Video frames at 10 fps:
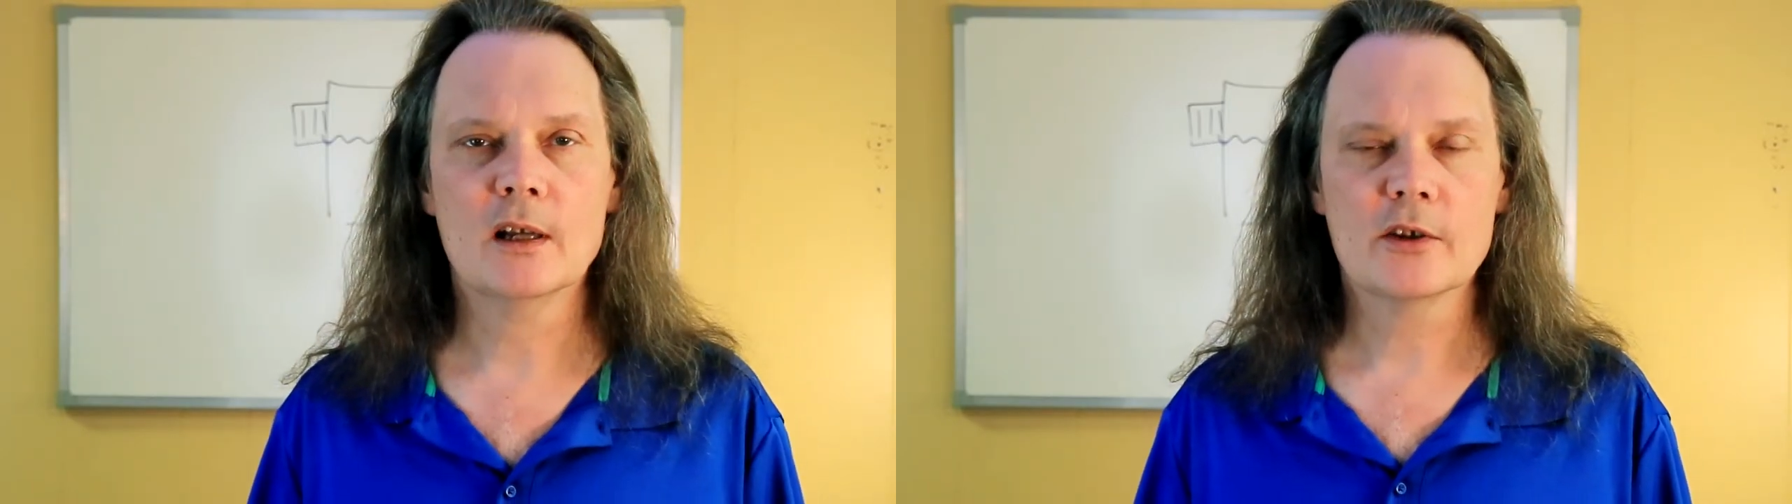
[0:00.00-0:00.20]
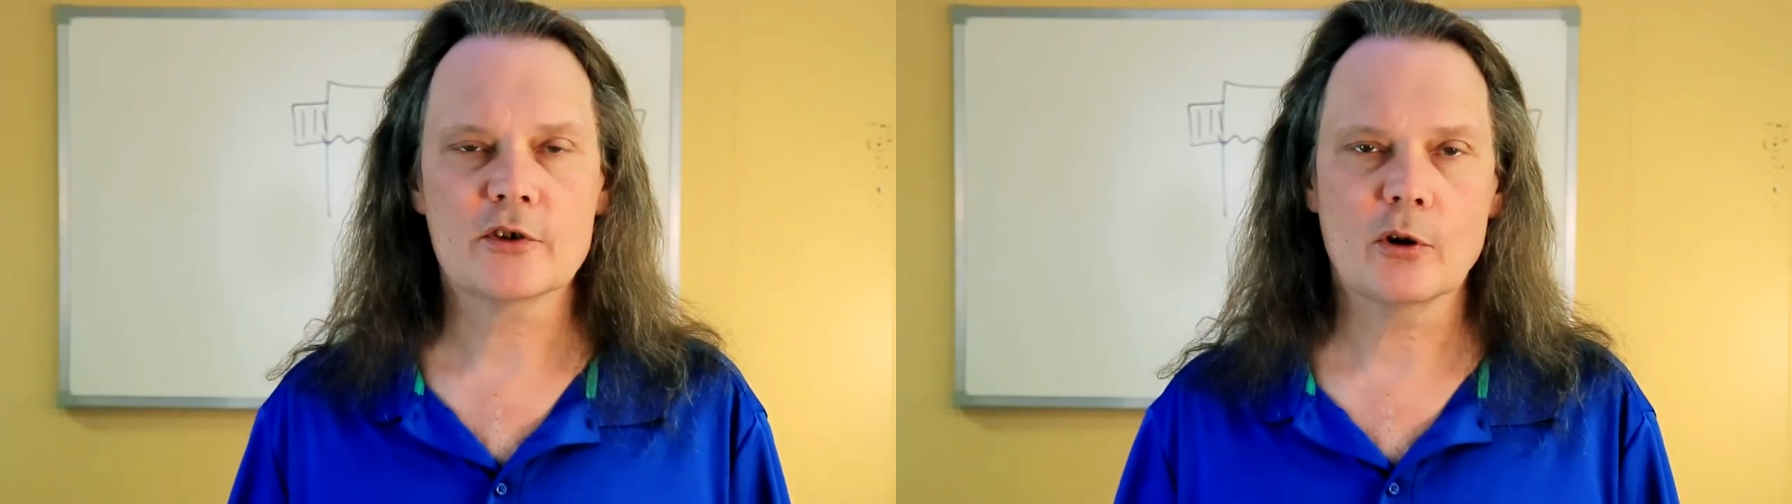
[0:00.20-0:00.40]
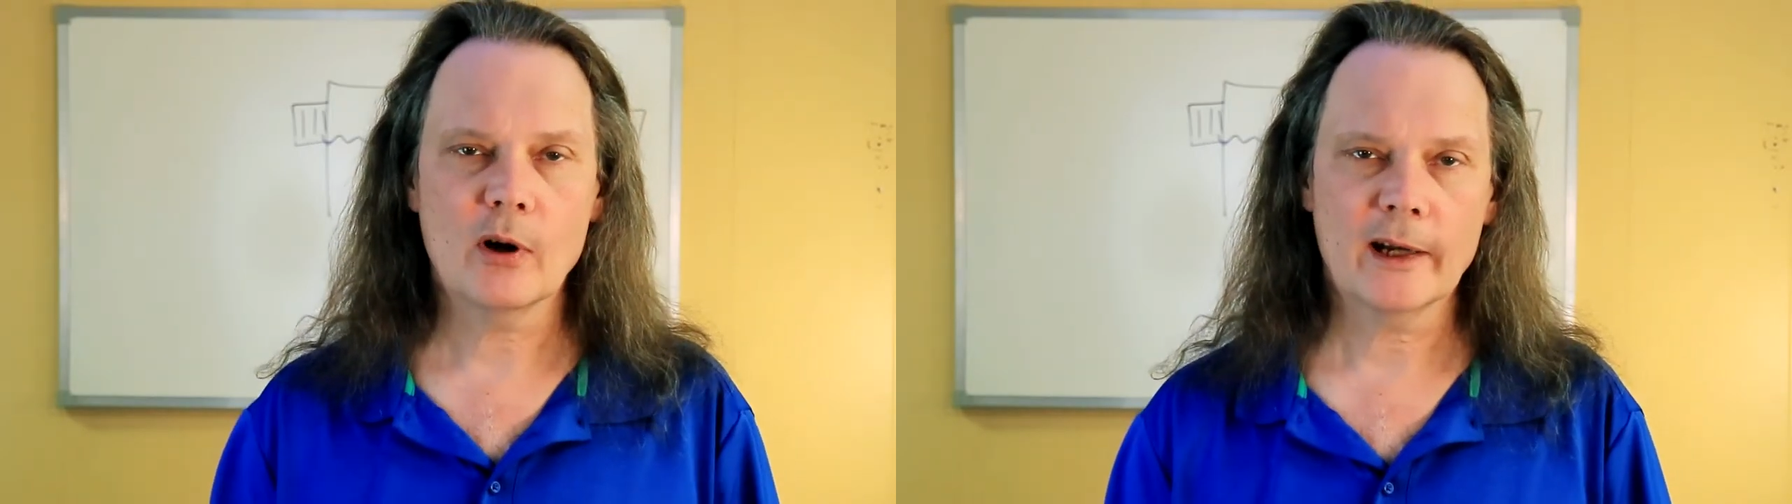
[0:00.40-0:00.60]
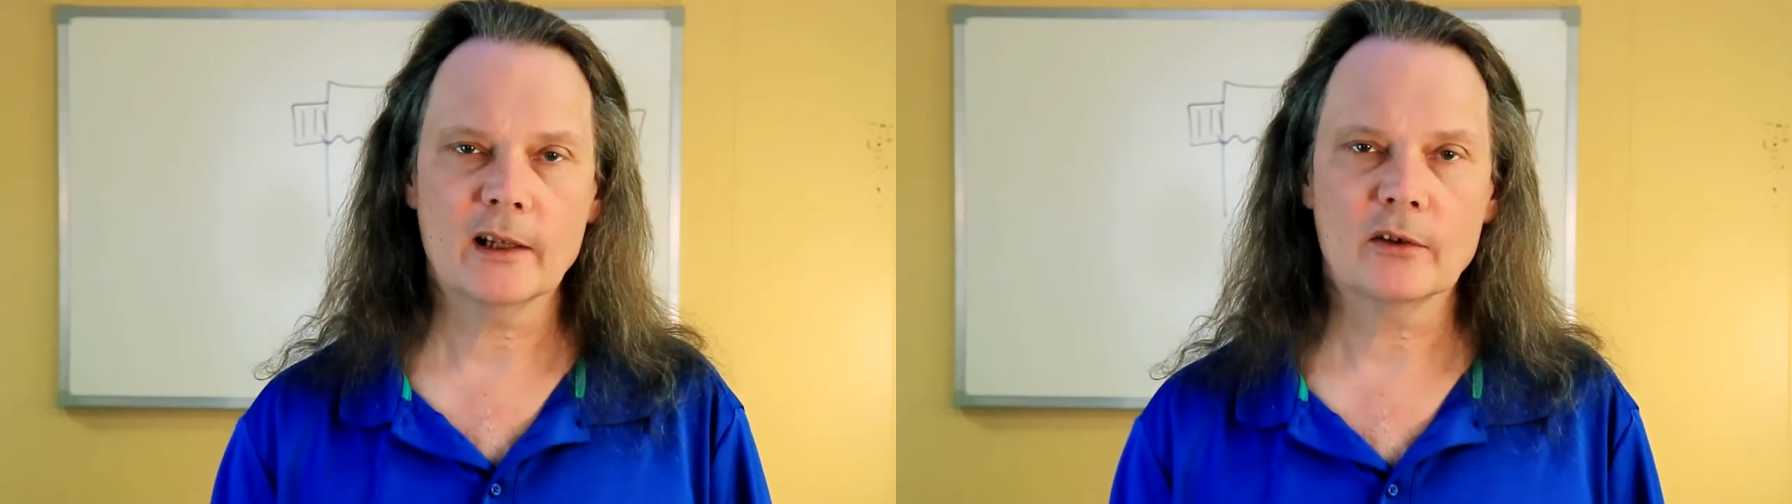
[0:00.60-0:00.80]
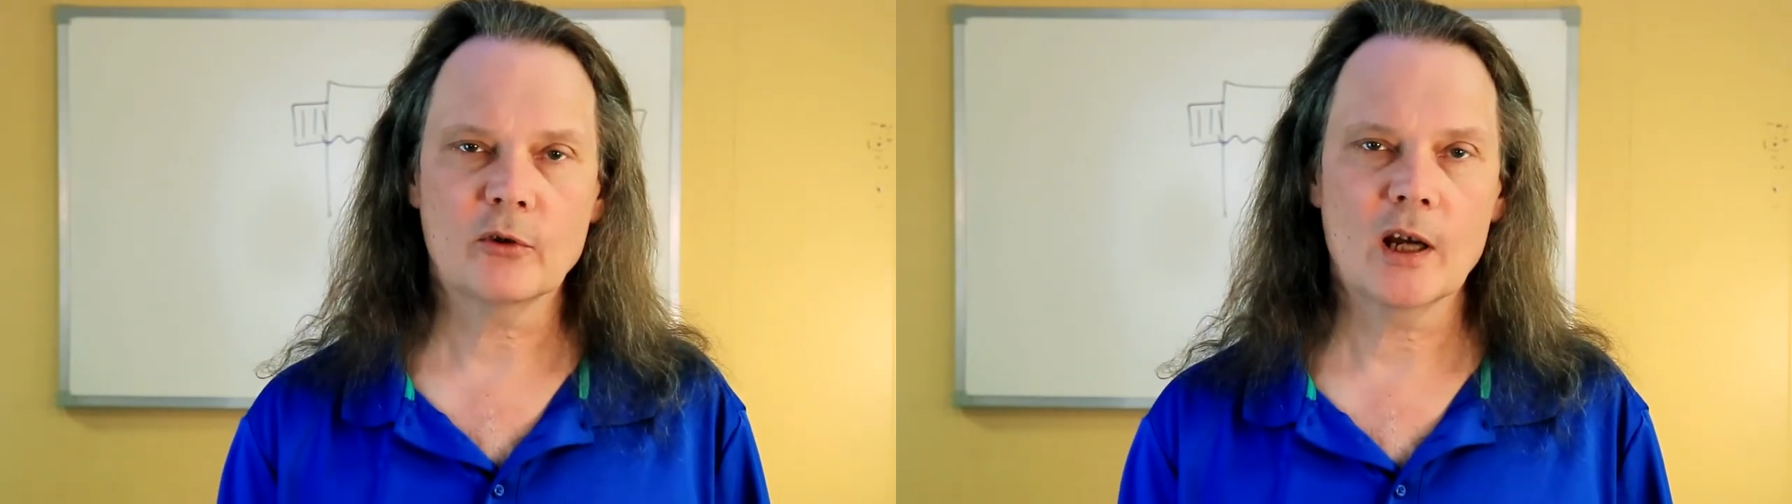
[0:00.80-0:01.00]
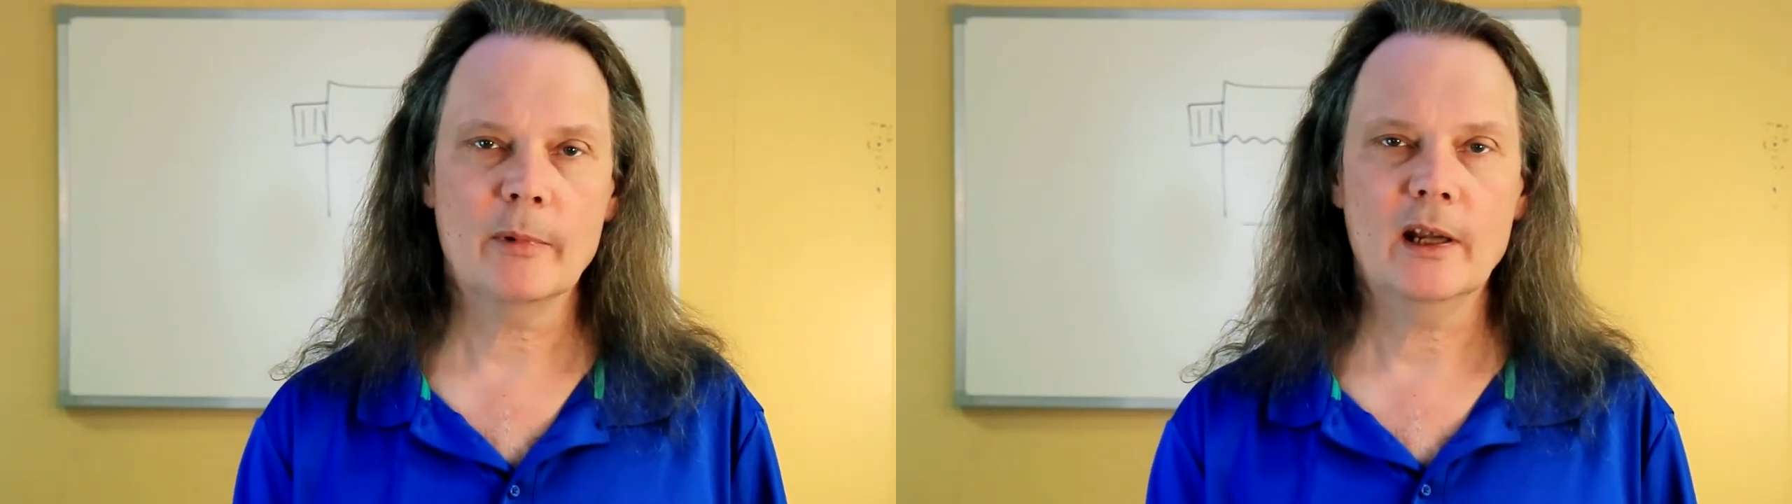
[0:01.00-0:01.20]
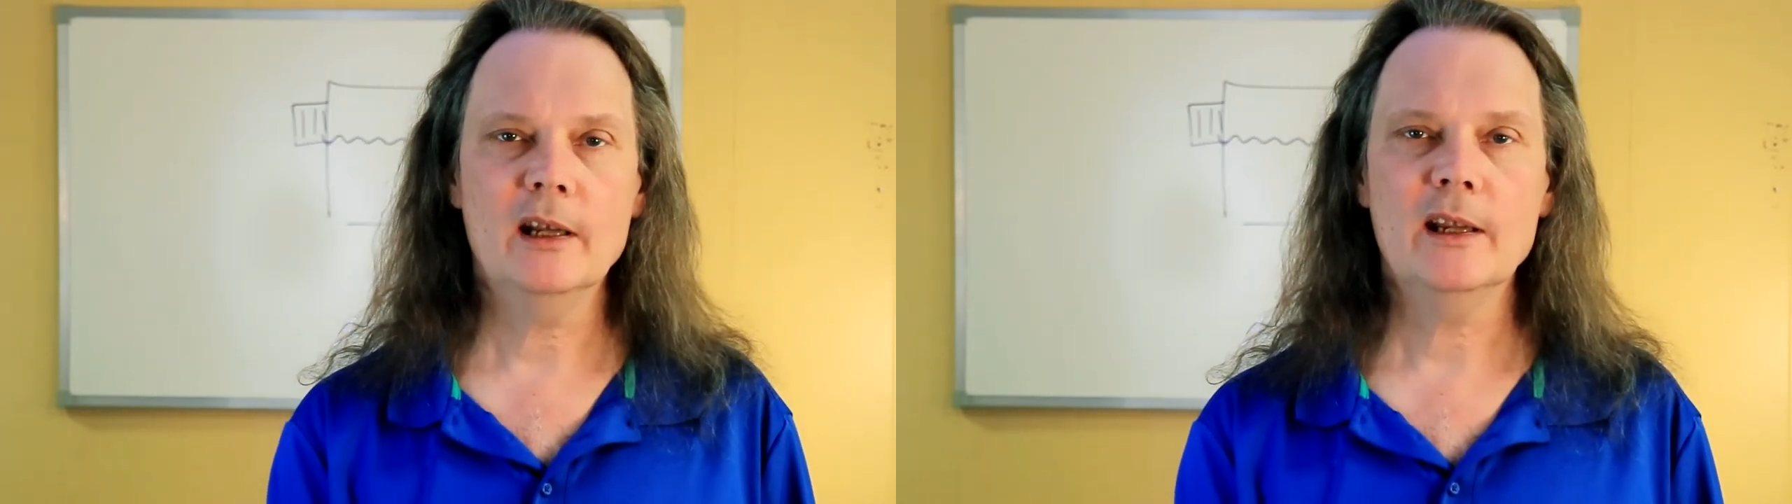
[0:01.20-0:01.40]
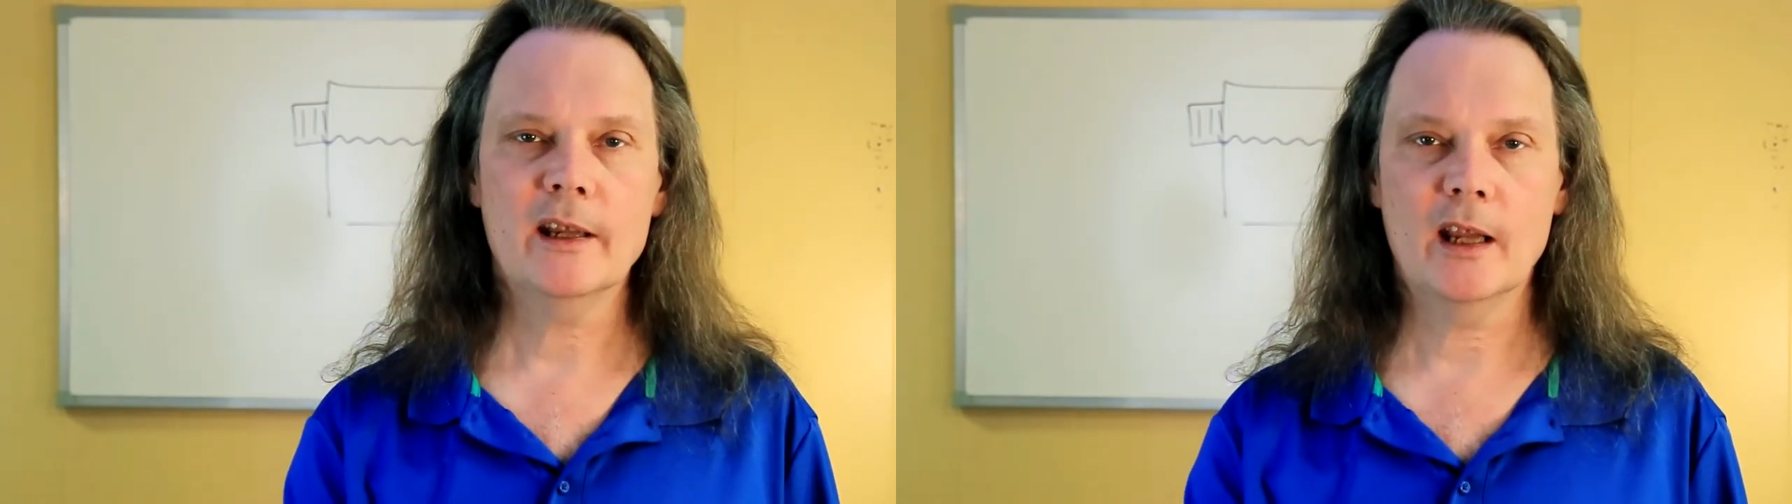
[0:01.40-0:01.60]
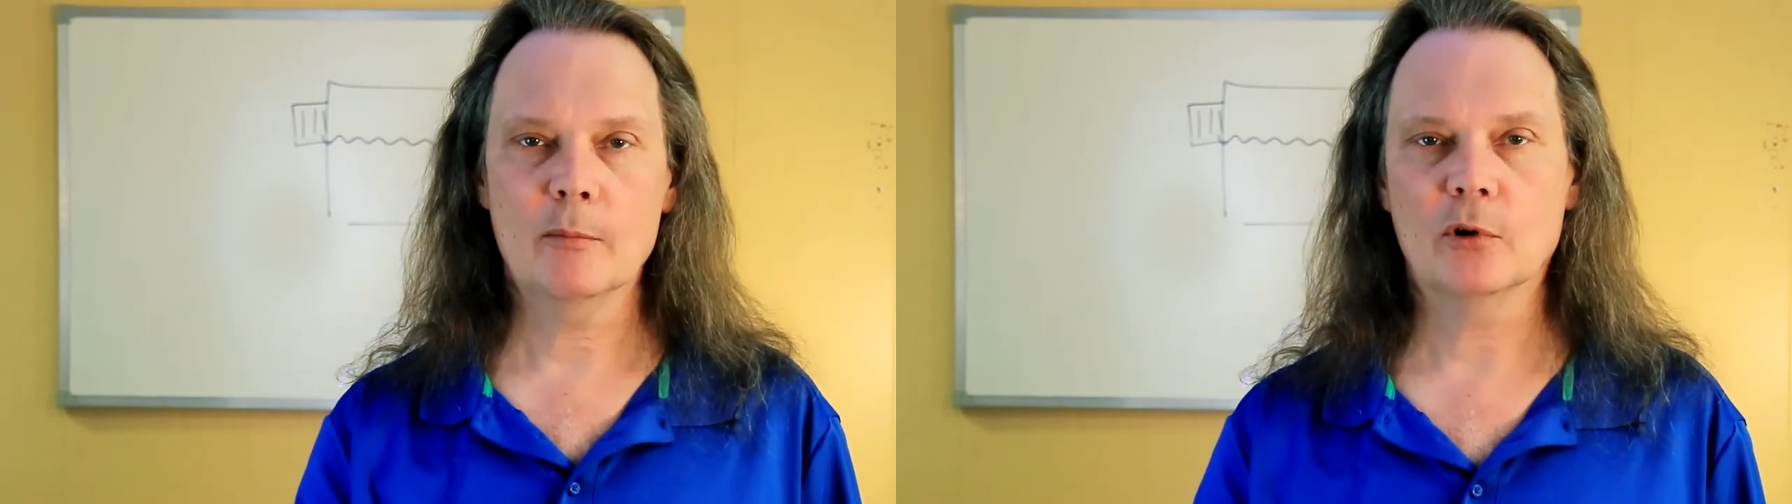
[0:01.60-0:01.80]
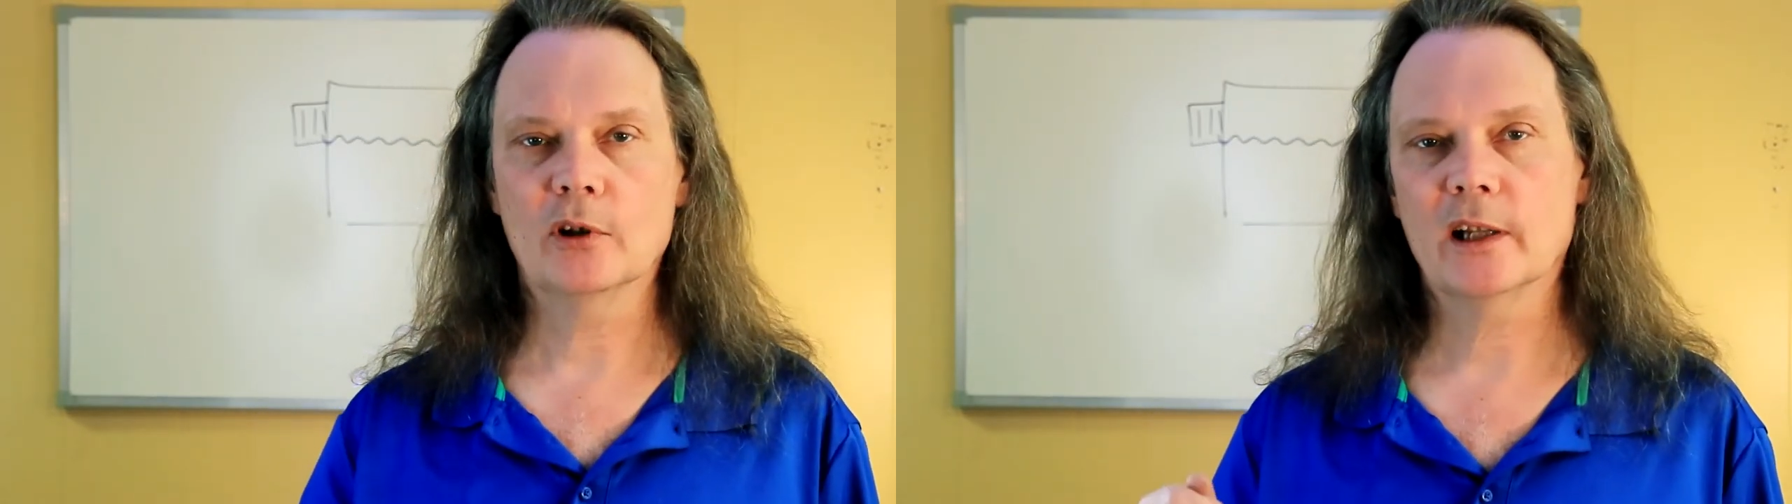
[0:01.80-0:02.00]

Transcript: So I can grab any cable